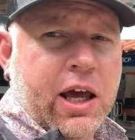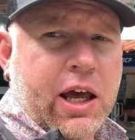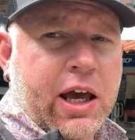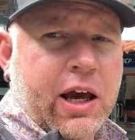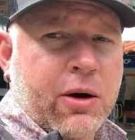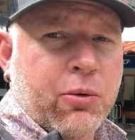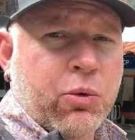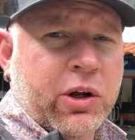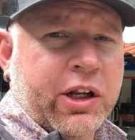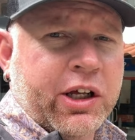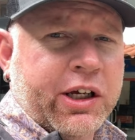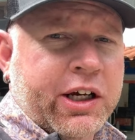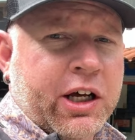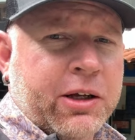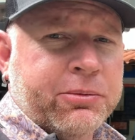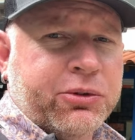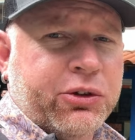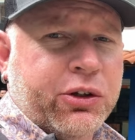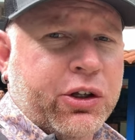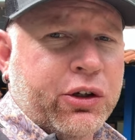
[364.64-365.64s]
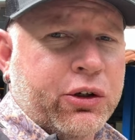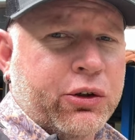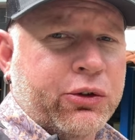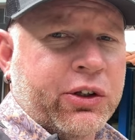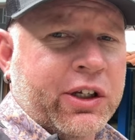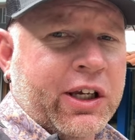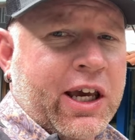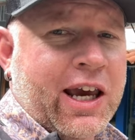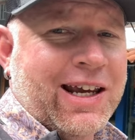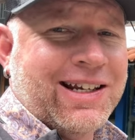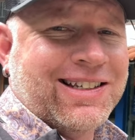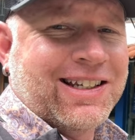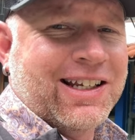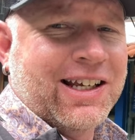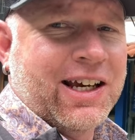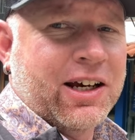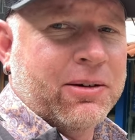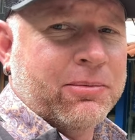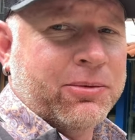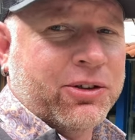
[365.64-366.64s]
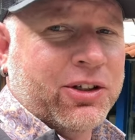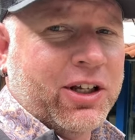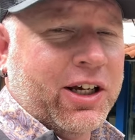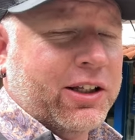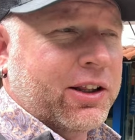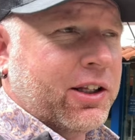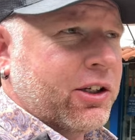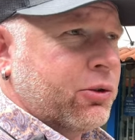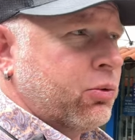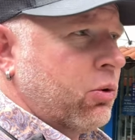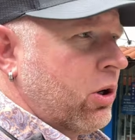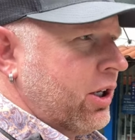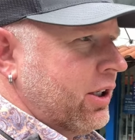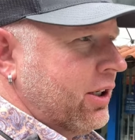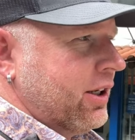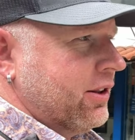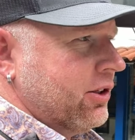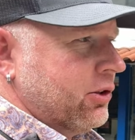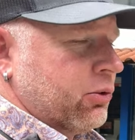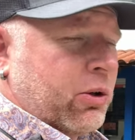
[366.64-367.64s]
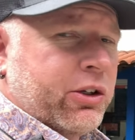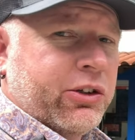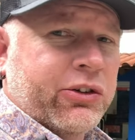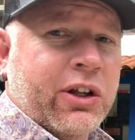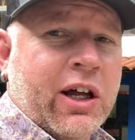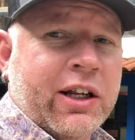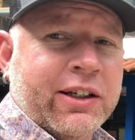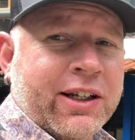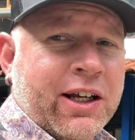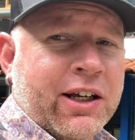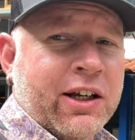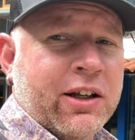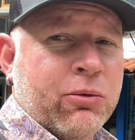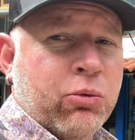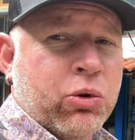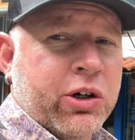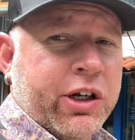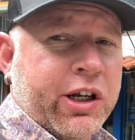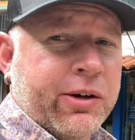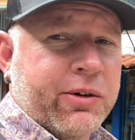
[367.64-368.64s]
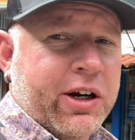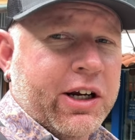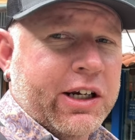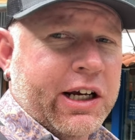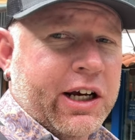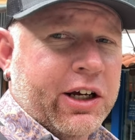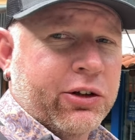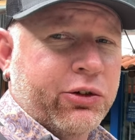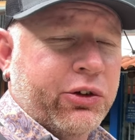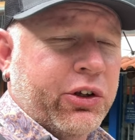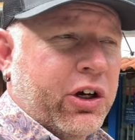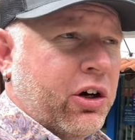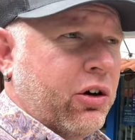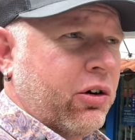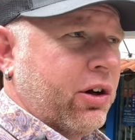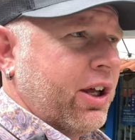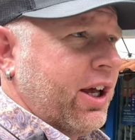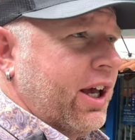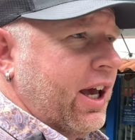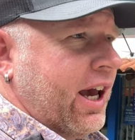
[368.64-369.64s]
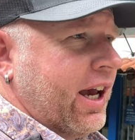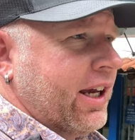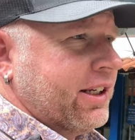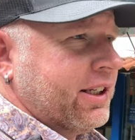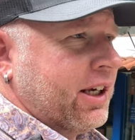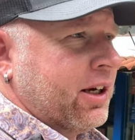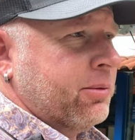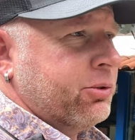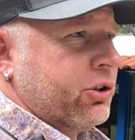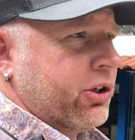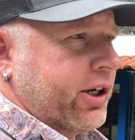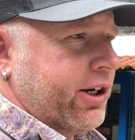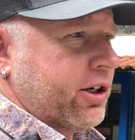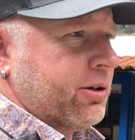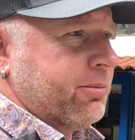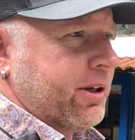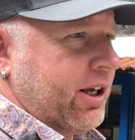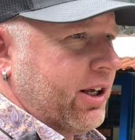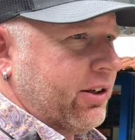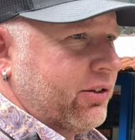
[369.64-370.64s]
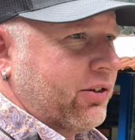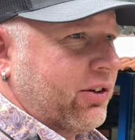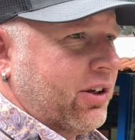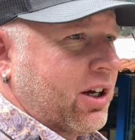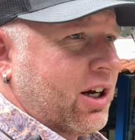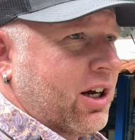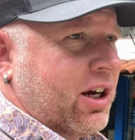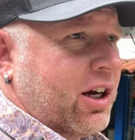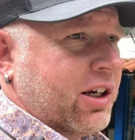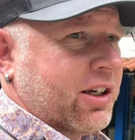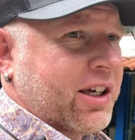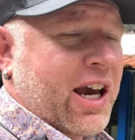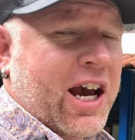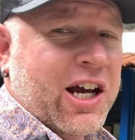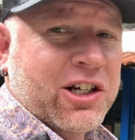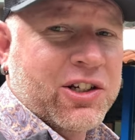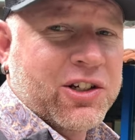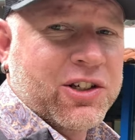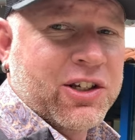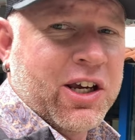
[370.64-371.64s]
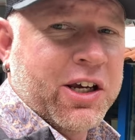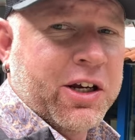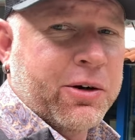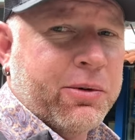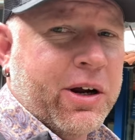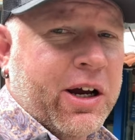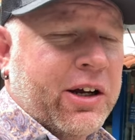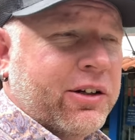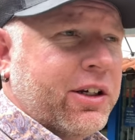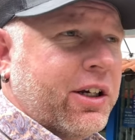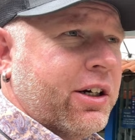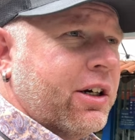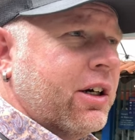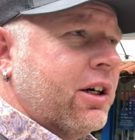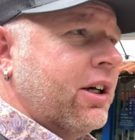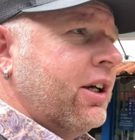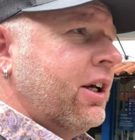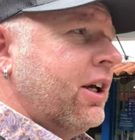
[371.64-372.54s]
And when it comes to using A T Ms like this one, this one's not working right now. So A T Ms are hit or miss. Uh, cash is king around here.